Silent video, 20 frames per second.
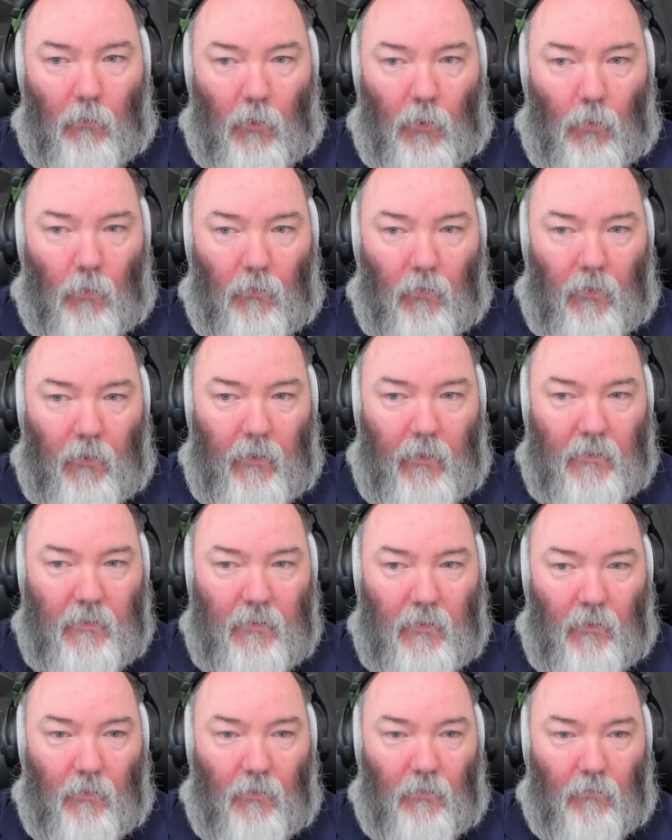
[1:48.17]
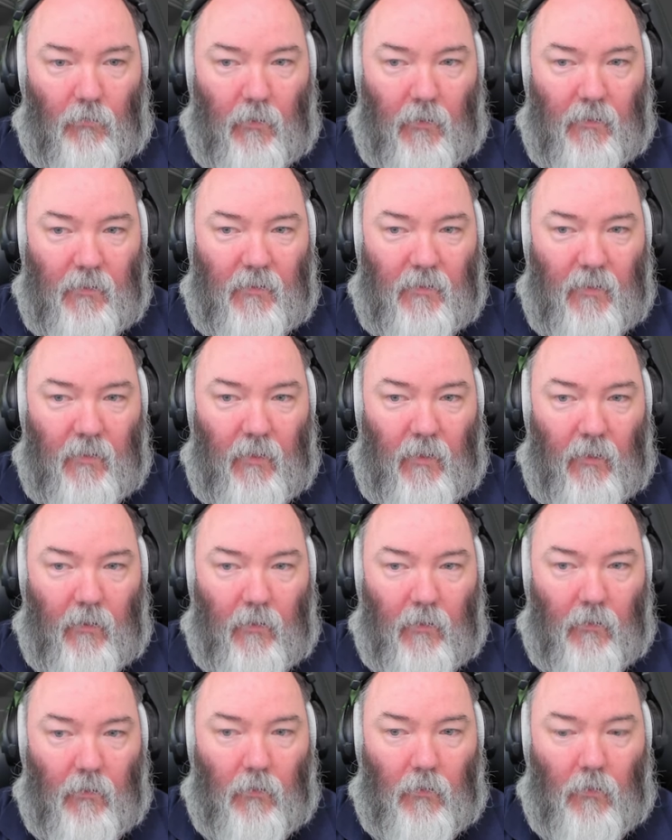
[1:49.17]
And their equivalent E C three C
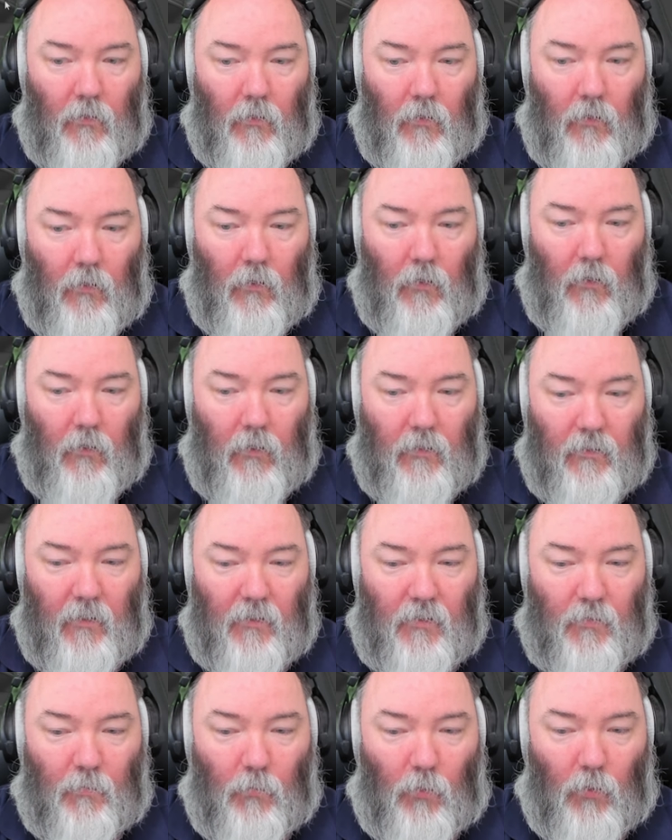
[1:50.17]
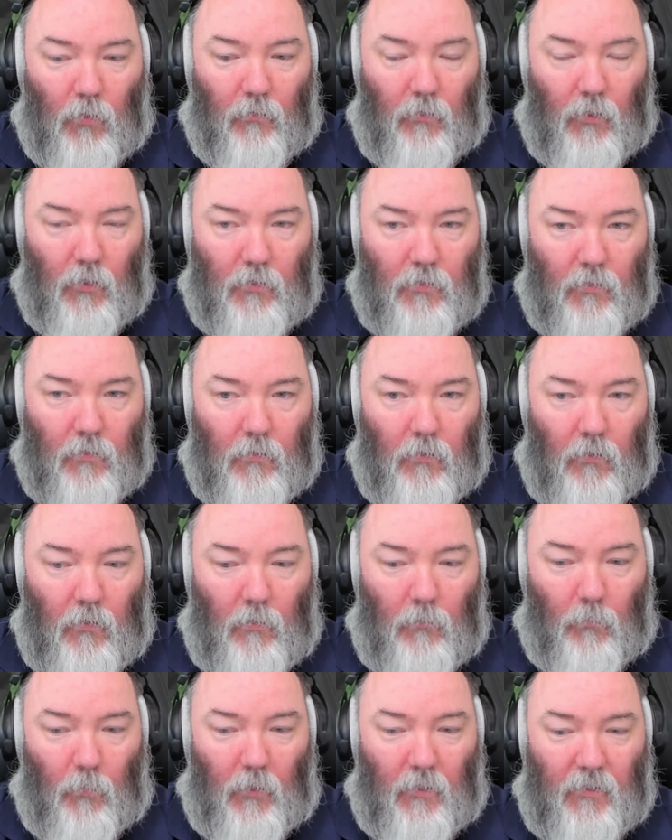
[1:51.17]
here is a smaller version,
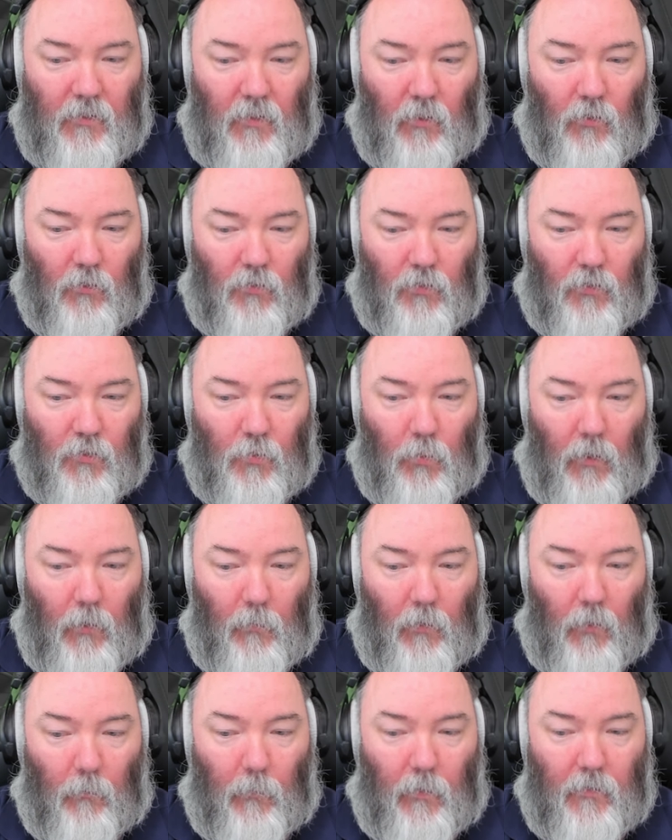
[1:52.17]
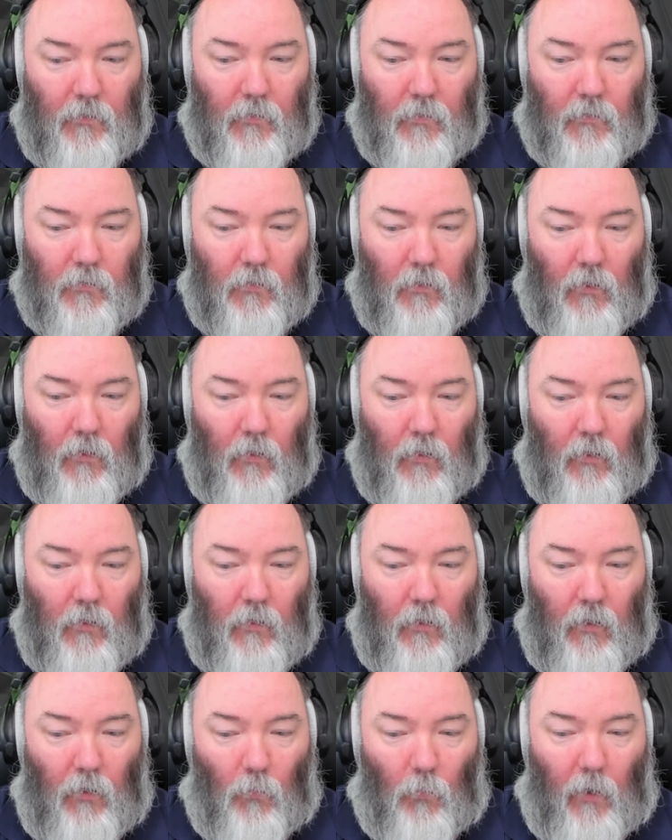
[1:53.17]
but it's still one hundred twenty millimeters.
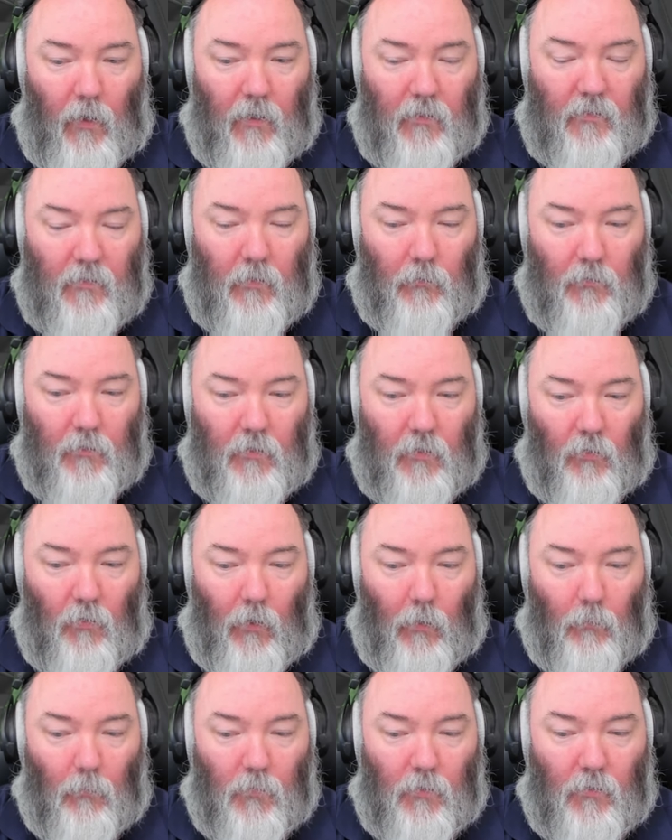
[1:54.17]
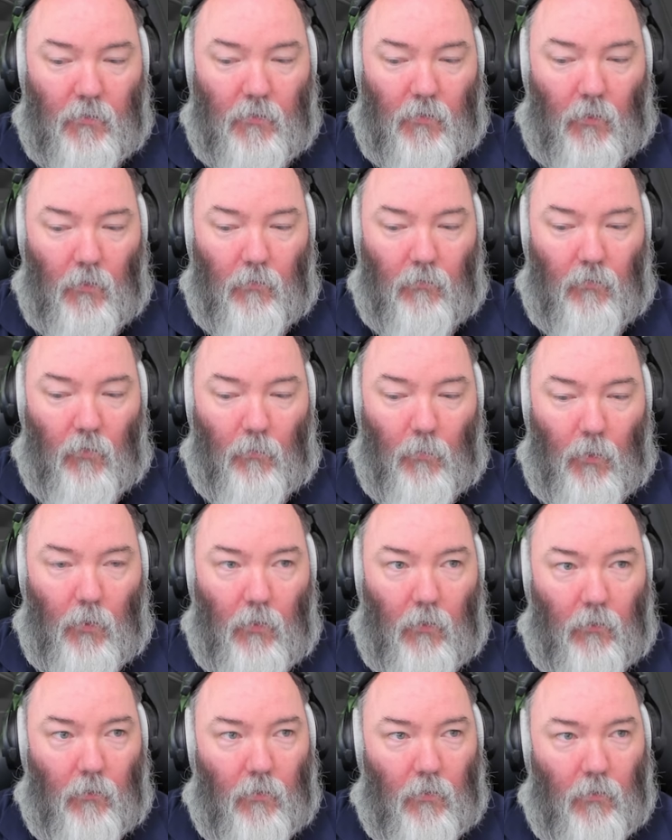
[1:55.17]
It weighs seventy grams, so they've
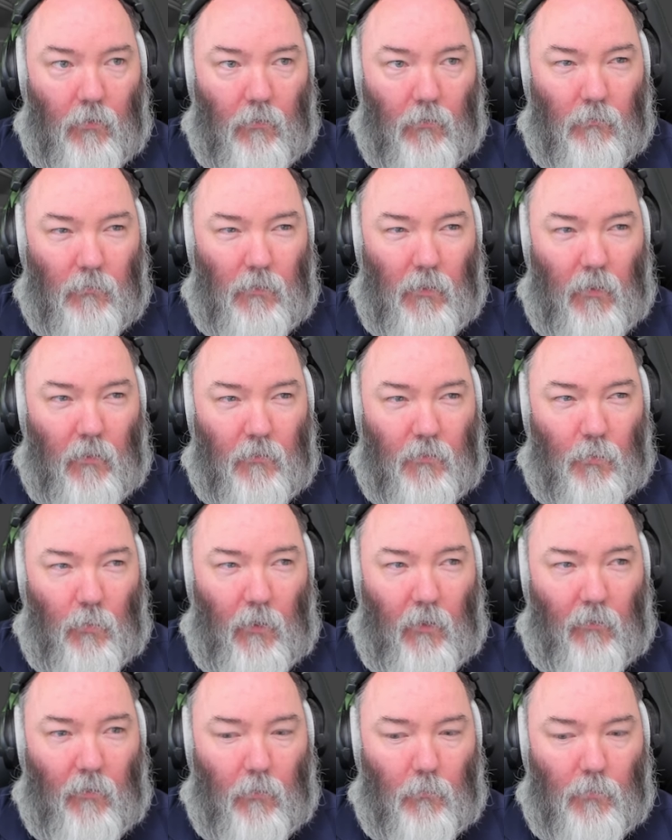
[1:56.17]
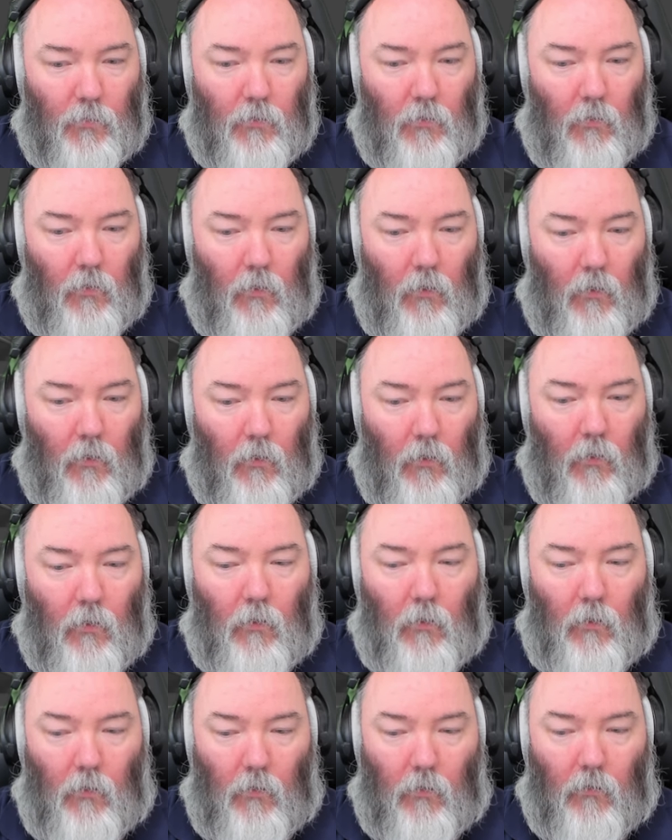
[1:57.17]
removed... was that twenty grams?
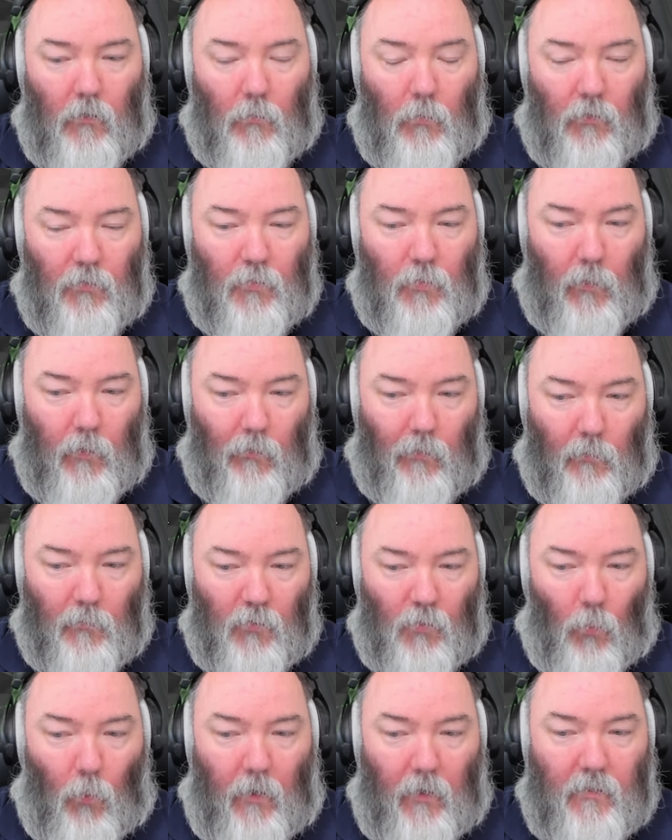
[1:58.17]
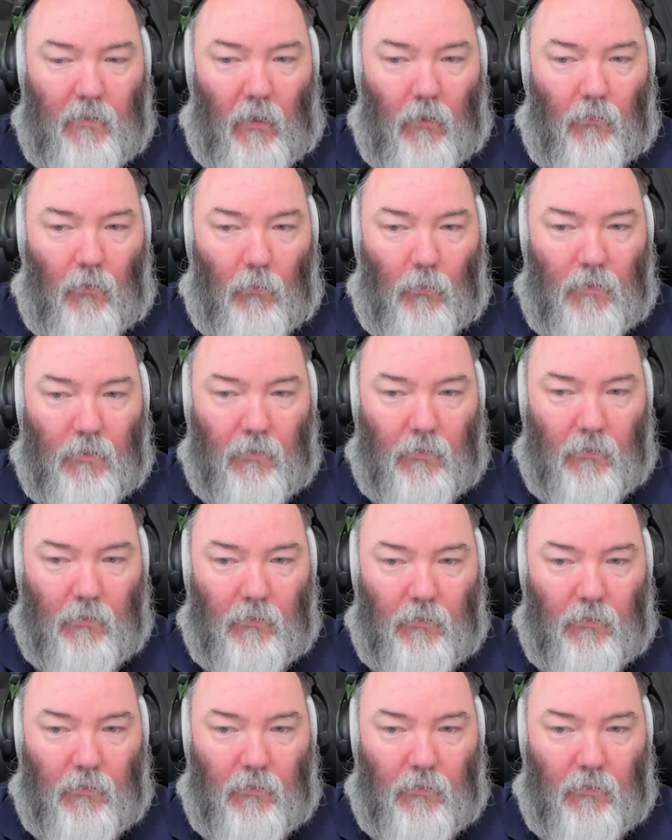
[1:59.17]
Removed twenty grams of weight out of it,